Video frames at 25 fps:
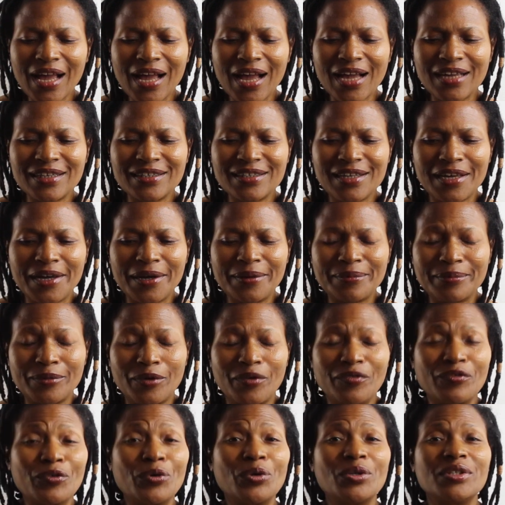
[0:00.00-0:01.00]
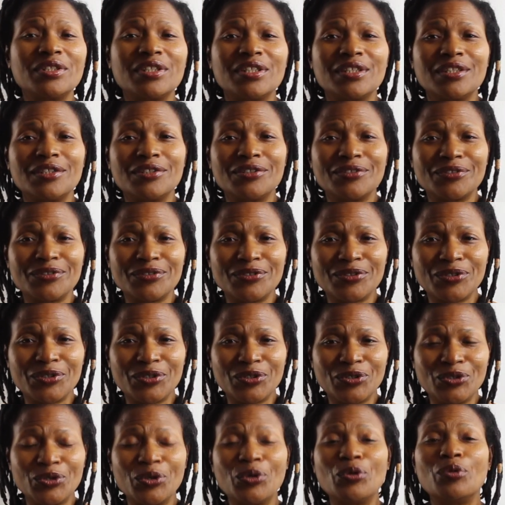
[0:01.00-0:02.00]
And of course in
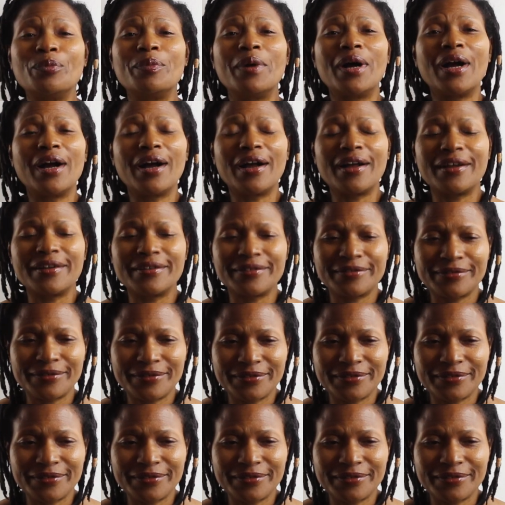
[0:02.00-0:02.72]
Yoruba